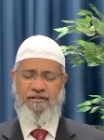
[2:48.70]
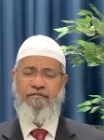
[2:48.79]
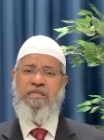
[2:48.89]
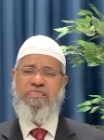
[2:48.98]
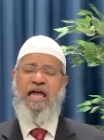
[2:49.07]

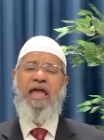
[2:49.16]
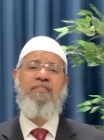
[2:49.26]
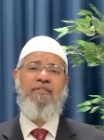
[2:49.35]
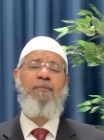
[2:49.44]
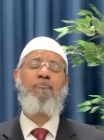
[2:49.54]
which
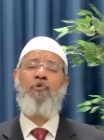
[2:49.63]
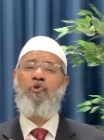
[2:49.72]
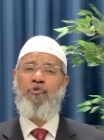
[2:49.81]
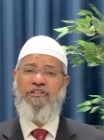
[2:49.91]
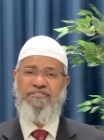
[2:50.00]
science came to
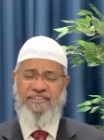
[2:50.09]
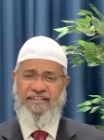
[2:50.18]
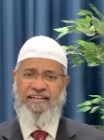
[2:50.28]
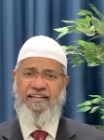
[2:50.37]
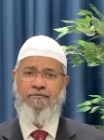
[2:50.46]
know
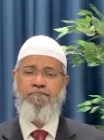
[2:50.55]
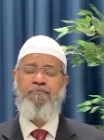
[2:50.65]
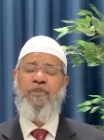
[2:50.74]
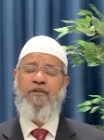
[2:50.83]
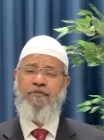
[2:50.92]
recently
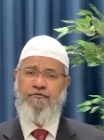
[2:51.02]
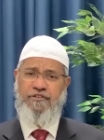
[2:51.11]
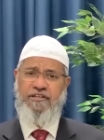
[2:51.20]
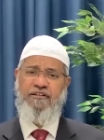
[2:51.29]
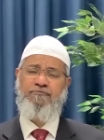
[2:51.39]

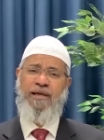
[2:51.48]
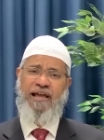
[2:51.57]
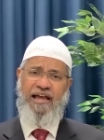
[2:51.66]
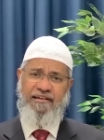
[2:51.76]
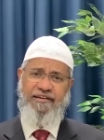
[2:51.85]
50 years
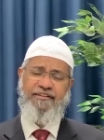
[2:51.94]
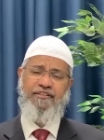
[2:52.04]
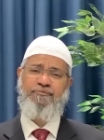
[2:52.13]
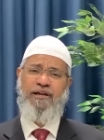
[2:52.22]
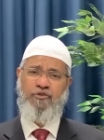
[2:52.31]
back, 100
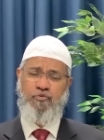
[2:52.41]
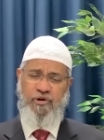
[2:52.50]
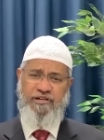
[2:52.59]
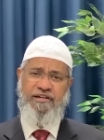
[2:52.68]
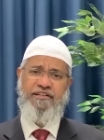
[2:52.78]
years back,
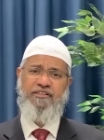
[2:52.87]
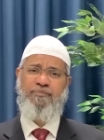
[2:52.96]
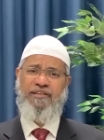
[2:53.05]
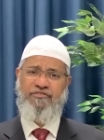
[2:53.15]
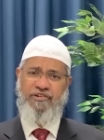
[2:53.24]
200 years
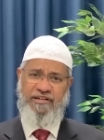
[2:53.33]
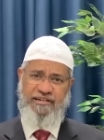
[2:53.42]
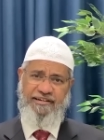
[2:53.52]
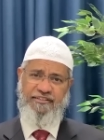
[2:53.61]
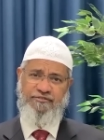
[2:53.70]
back,
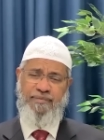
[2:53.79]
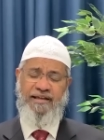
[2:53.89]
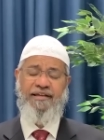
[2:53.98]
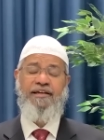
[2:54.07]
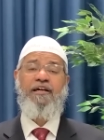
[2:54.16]
300 years
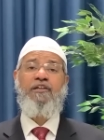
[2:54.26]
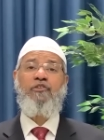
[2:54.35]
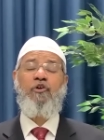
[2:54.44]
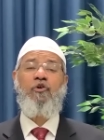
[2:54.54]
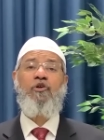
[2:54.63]
back.
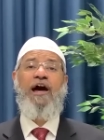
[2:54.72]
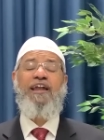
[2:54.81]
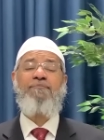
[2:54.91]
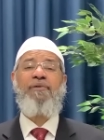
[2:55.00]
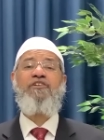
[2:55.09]
The
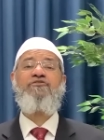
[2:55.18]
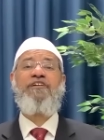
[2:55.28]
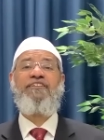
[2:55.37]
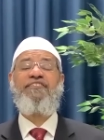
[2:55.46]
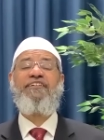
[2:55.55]
Quran
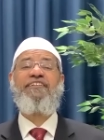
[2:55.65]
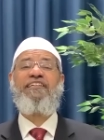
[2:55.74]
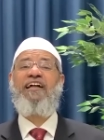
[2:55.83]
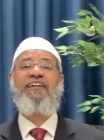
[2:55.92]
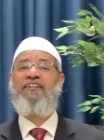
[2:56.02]
mentions
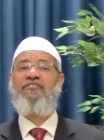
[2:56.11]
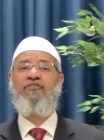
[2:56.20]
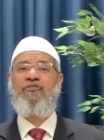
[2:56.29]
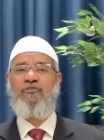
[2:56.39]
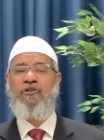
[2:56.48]
1400 years
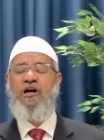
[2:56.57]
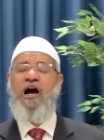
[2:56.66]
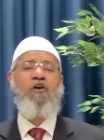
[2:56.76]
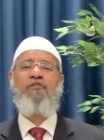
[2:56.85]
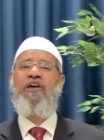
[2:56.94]
ago.
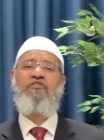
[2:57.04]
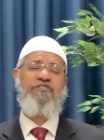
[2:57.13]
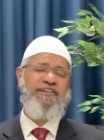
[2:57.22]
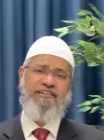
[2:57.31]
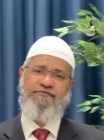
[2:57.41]
How can you
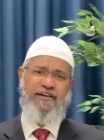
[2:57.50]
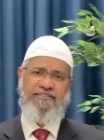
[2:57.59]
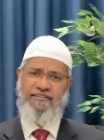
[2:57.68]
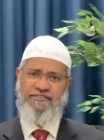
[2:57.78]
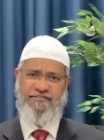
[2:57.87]

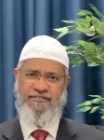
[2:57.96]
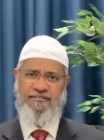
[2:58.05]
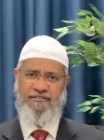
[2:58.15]
justify this?